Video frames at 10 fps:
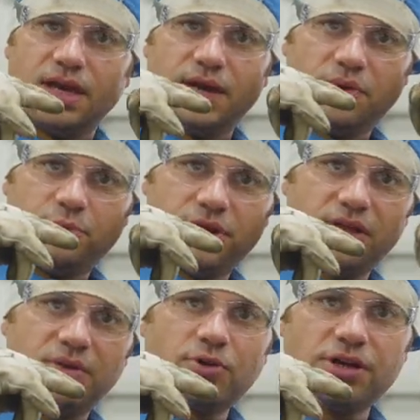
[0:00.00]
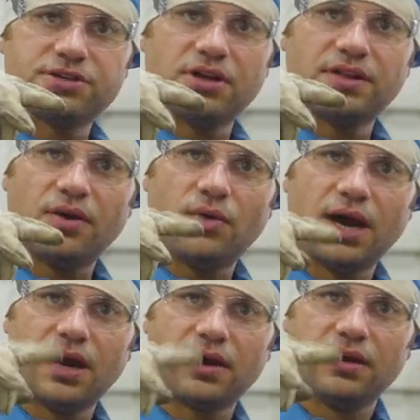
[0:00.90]
and we put a little pressure on that
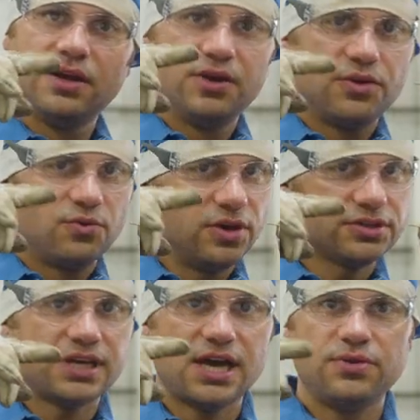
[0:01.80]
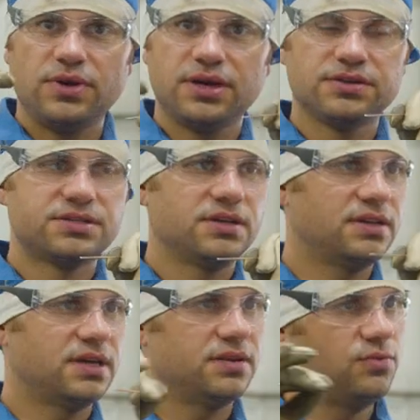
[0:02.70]
wire, real tight wiggles.
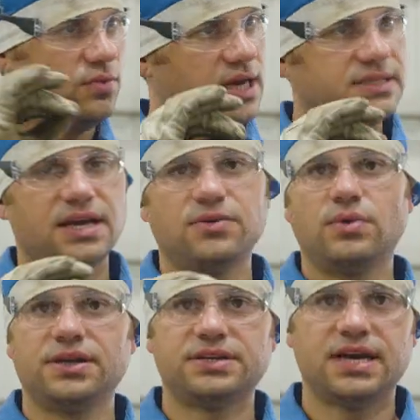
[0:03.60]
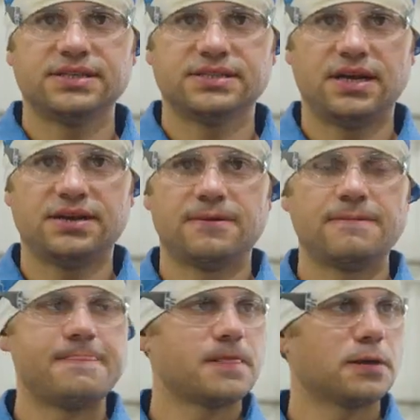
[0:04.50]
That's how you weld tight side,
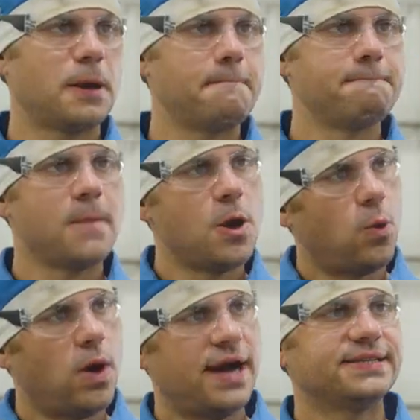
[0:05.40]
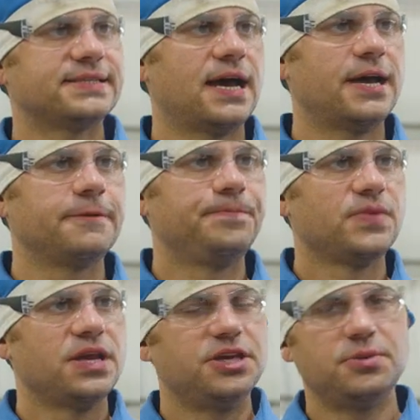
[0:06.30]
okay? Wide side,
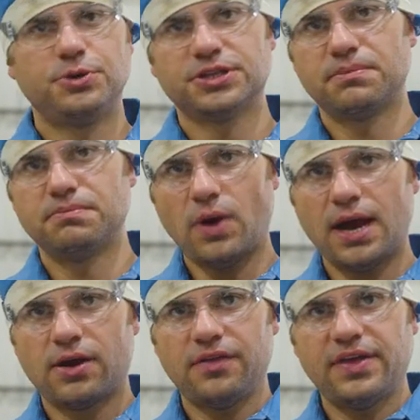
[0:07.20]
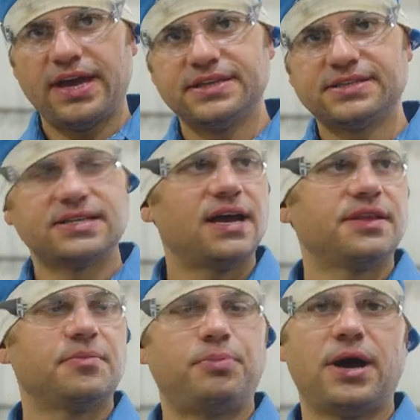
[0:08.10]
you put the wire on the inside
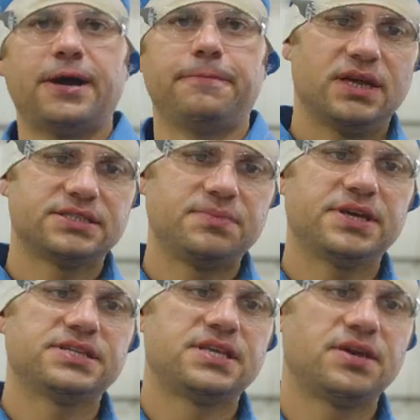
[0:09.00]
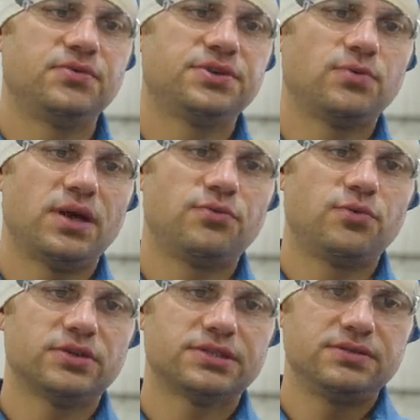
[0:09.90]
of the pipe. That's the biggest thing when you're welding
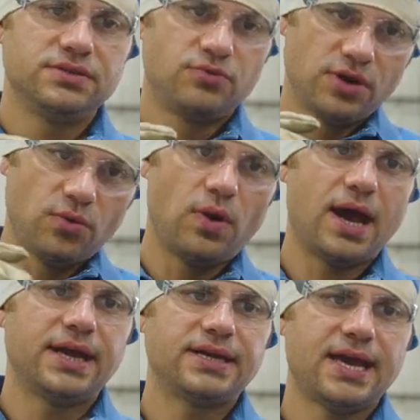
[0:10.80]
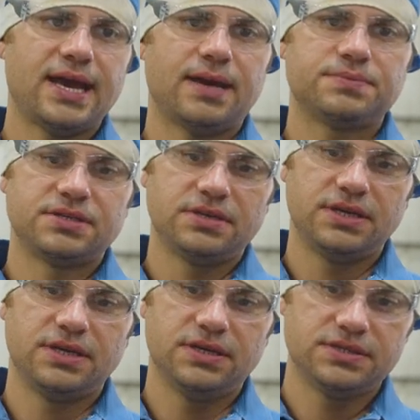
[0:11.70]
real wide gaps,
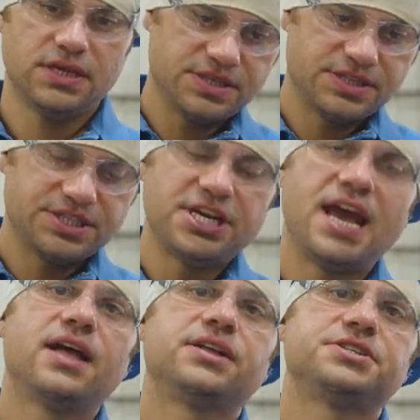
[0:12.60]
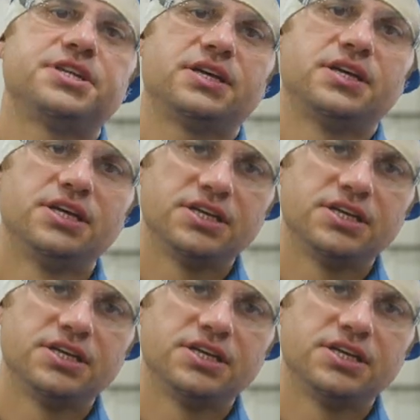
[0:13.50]
is it's challenging